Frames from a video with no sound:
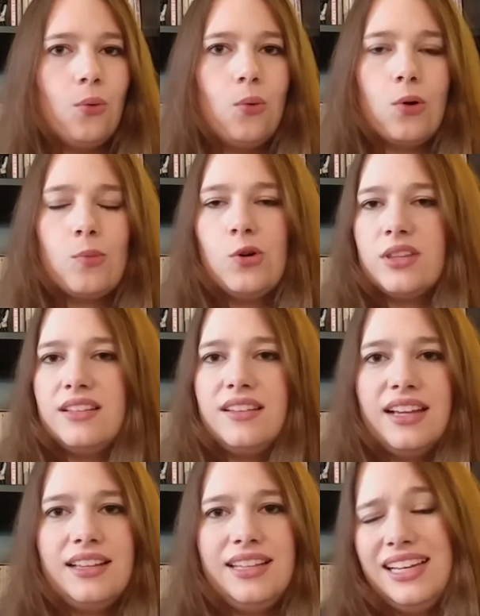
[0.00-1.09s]
or more than
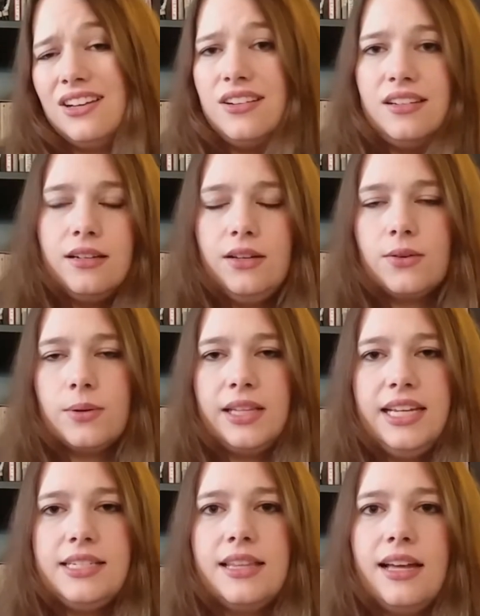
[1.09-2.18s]
likely, it could even
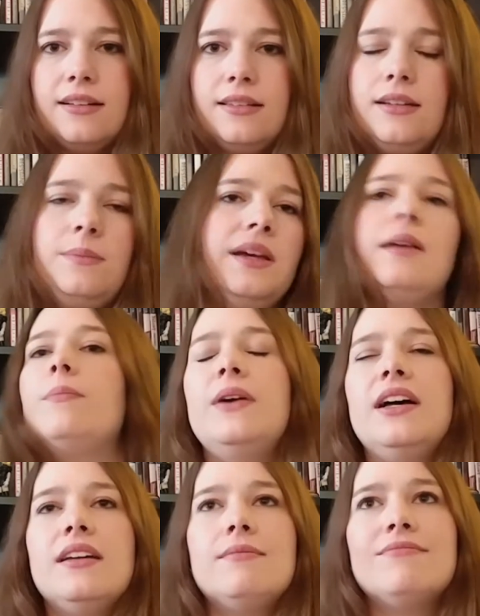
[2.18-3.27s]
relate to that a little bit,
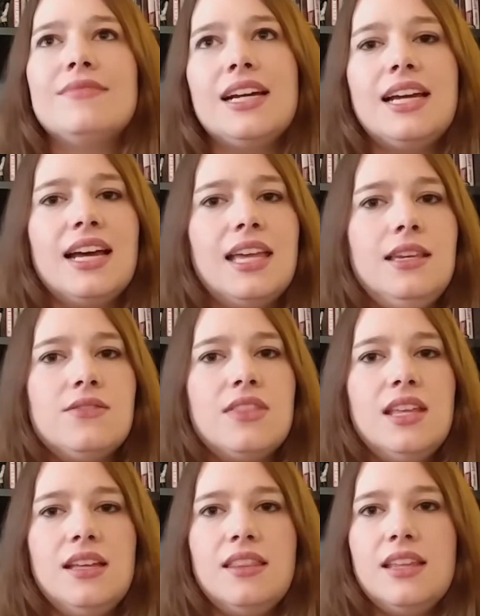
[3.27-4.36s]
but I kind of
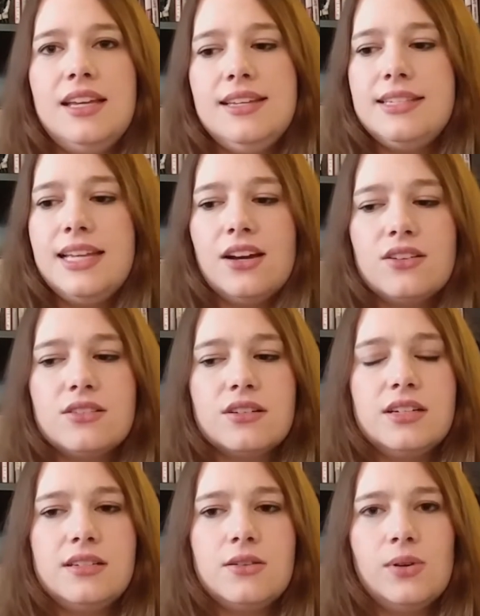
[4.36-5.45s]
think that his character
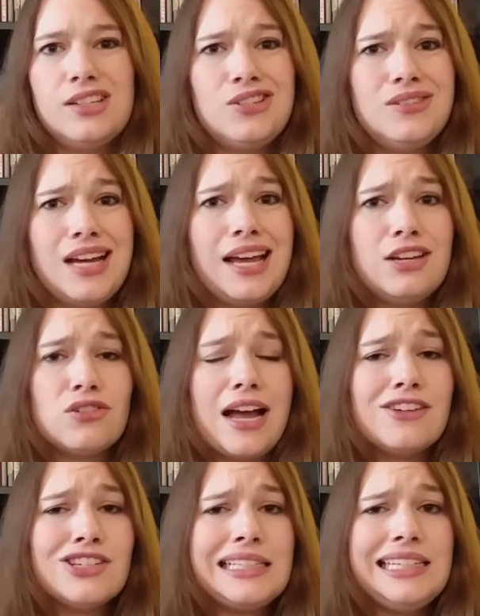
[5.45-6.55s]
is going to die
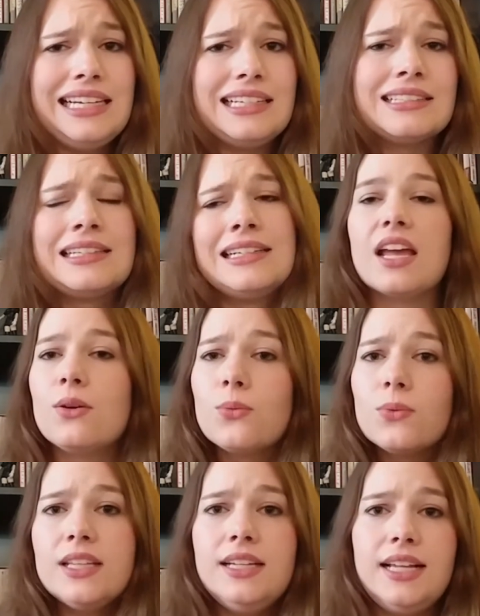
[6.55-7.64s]
tragically. I
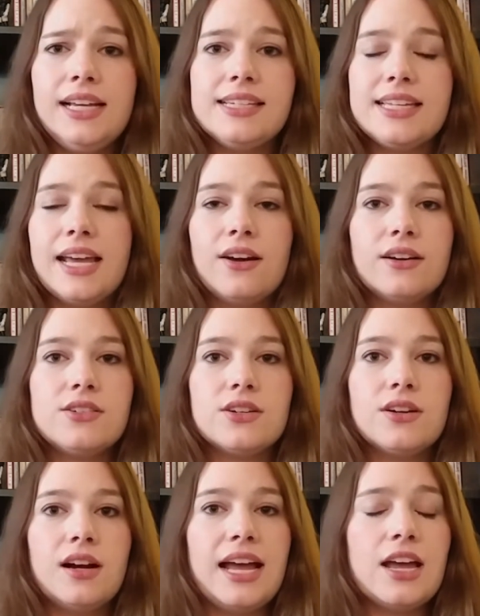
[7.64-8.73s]
really like his
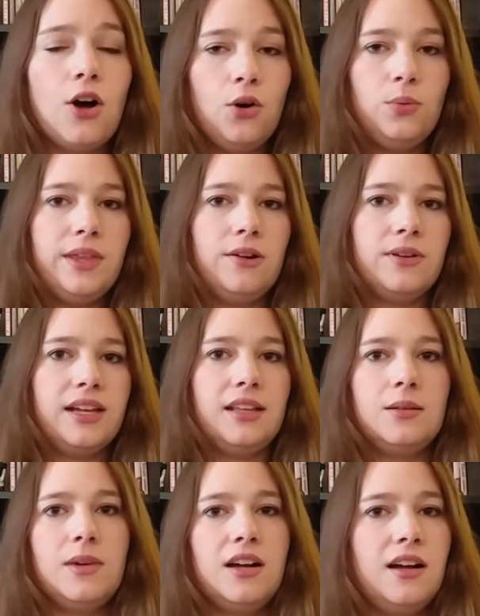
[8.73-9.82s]
character. I hope they don't kill
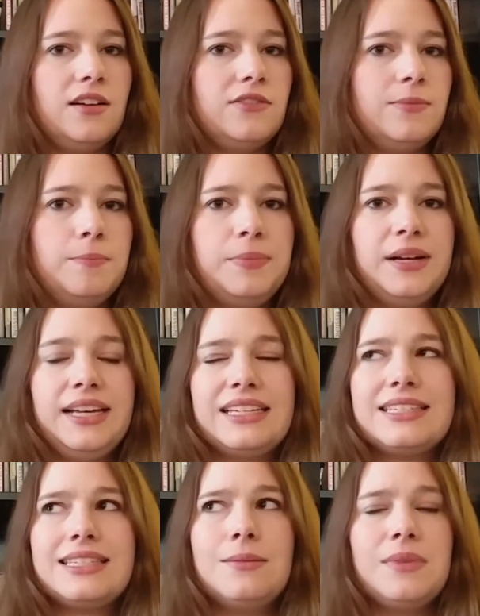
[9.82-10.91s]
him off, but
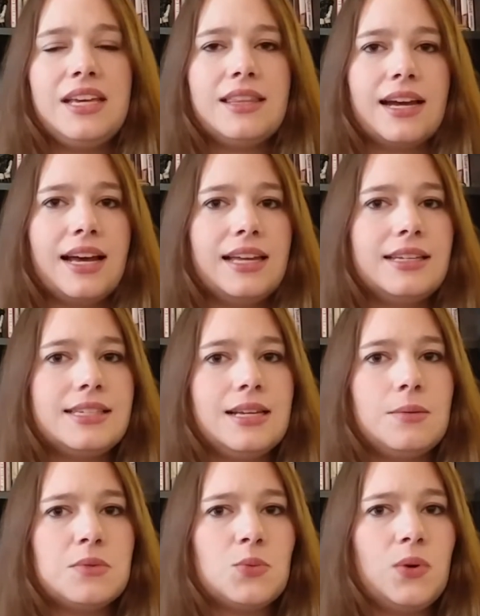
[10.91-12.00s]
to me, that kind of
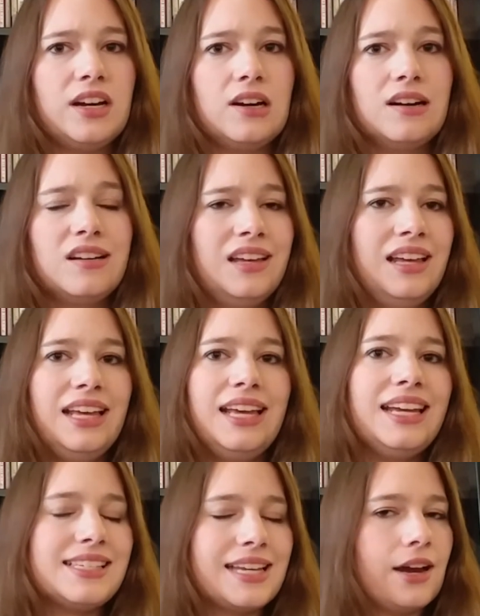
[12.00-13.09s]
seems where
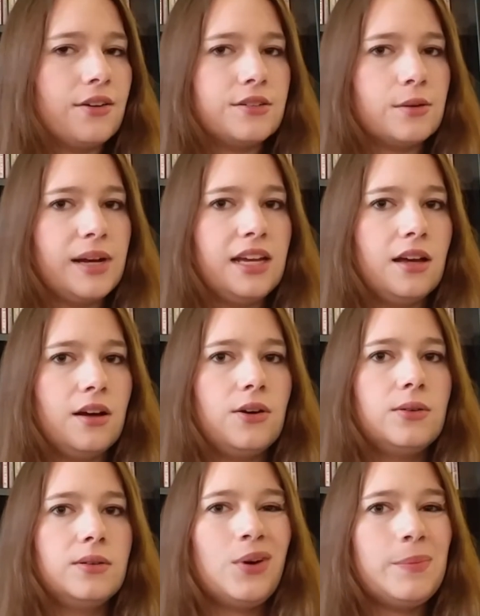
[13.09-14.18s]
his character might
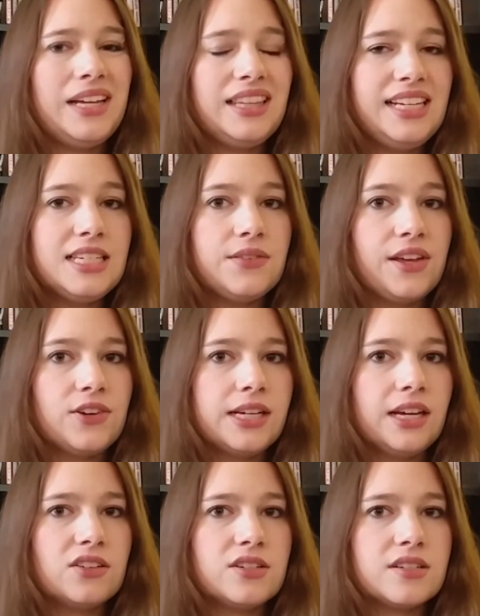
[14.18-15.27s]
go. One of my least favorite
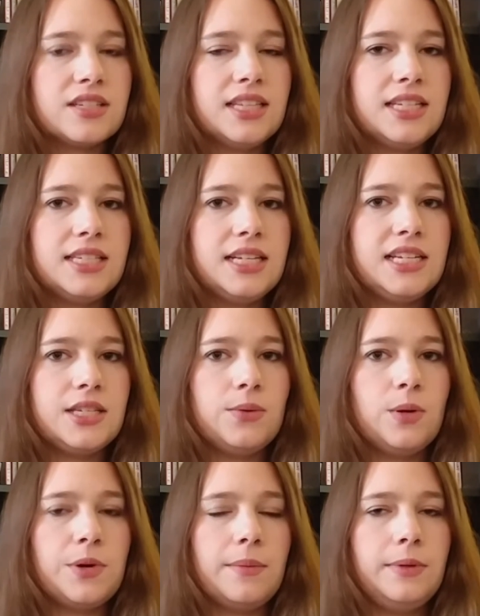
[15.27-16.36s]
characters in this season
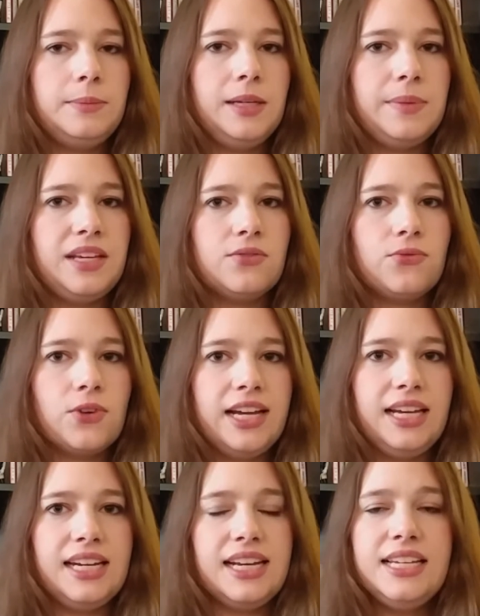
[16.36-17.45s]
would probably be
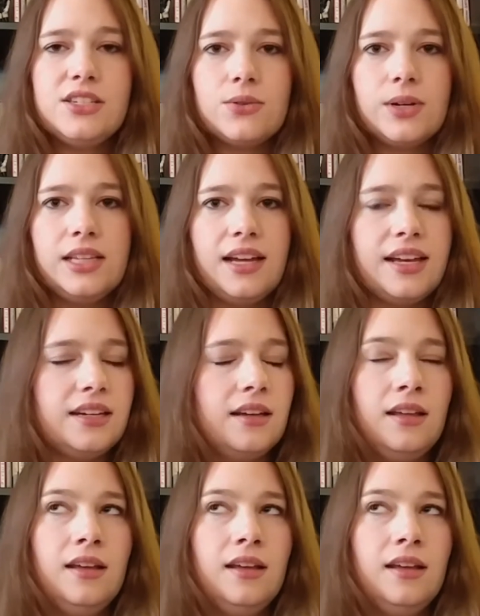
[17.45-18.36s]
Frank and his storyline.